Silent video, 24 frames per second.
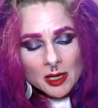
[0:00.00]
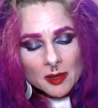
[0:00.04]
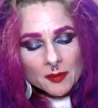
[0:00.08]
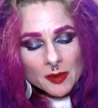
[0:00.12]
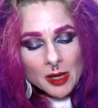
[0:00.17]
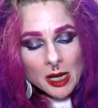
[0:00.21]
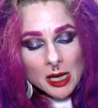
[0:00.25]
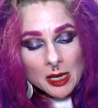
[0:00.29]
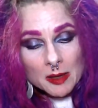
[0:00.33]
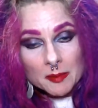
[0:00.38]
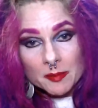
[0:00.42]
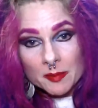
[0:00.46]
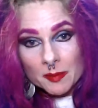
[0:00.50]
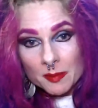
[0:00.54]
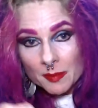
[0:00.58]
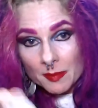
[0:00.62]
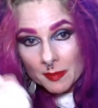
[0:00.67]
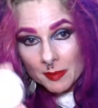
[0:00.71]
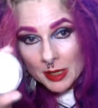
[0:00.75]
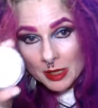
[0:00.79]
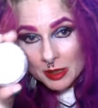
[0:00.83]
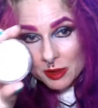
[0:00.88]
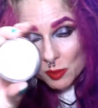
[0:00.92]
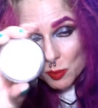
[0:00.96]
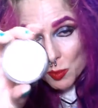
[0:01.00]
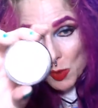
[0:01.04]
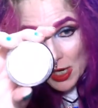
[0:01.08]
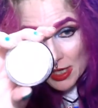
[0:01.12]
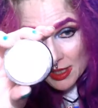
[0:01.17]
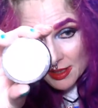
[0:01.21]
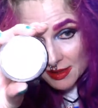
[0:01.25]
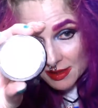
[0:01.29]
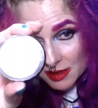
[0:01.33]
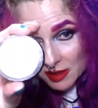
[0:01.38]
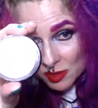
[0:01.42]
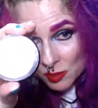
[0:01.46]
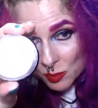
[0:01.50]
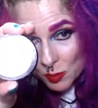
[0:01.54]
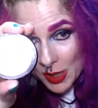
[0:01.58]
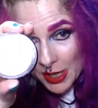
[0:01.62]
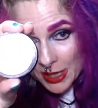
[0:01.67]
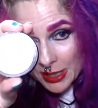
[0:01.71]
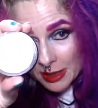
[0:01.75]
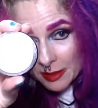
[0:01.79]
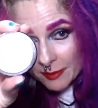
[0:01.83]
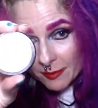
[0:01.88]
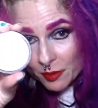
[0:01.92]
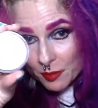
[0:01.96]
I'm like the whitest of the
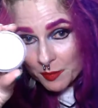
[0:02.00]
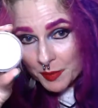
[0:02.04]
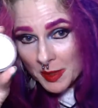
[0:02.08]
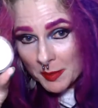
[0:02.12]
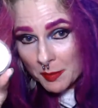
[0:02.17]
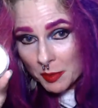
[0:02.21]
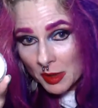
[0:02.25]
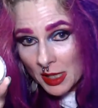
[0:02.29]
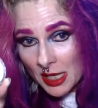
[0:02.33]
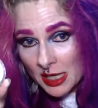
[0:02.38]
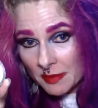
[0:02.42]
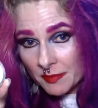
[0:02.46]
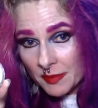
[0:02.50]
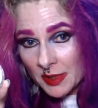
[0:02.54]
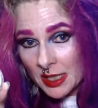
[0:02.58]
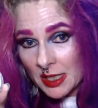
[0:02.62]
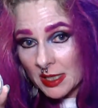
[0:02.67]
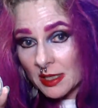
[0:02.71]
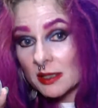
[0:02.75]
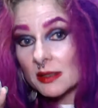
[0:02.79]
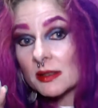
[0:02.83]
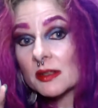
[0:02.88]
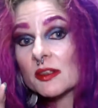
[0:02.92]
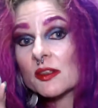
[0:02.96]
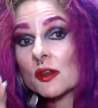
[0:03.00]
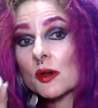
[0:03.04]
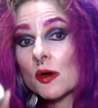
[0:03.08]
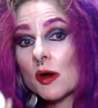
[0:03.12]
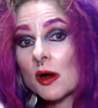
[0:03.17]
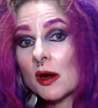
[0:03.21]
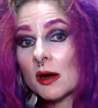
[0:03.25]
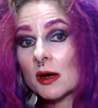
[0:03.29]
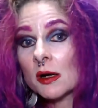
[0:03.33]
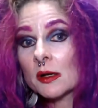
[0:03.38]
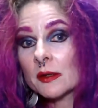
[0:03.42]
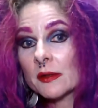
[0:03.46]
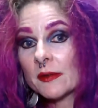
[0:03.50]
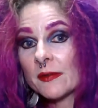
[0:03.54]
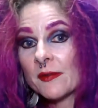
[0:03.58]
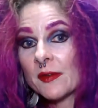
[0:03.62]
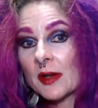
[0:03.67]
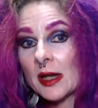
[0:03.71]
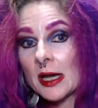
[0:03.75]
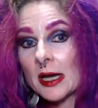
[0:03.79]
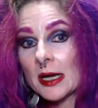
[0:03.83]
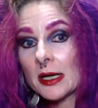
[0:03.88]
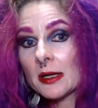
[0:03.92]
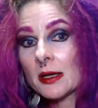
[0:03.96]
white, and for people like me, it is so hard to
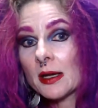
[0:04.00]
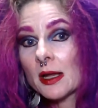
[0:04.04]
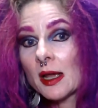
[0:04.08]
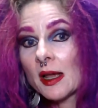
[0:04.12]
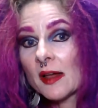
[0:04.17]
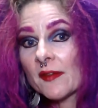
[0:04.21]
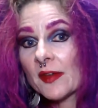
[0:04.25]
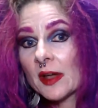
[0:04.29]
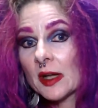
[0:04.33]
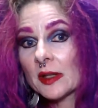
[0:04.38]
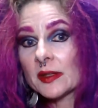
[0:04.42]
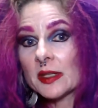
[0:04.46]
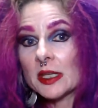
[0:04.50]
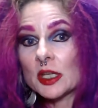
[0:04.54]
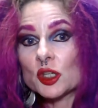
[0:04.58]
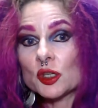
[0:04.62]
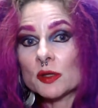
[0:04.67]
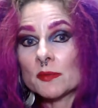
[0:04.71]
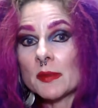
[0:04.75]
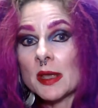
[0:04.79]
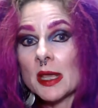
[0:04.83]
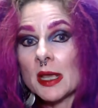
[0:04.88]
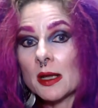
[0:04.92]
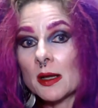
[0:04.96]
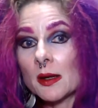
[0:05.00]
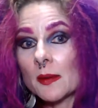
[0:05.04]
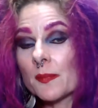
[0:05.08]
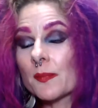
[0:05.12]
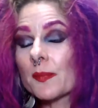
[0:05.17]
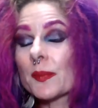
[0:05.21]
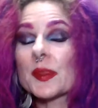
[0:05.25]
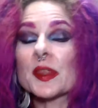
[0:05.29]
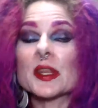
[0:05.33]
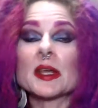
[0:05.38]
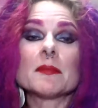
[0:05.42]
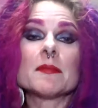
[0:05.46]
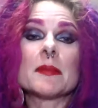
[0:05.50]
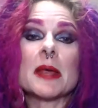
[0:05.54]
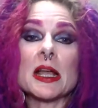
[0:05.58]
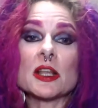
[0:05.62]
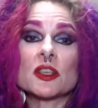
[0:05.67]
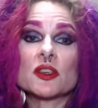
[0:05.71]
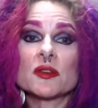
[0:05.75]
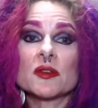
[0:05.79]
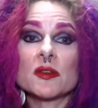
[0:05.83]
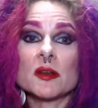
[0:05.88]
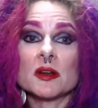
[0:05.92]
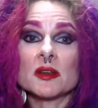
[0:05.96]
find foundation makeup that
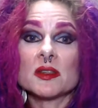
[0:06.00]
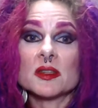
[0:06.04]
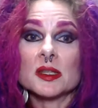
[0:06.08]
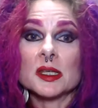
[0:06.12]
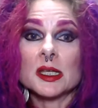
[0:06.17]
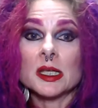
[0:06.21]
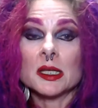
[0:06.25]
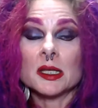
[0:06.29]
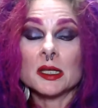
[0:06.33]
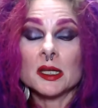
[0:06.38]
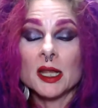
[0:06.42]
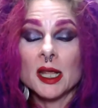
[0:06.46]
matches our skin.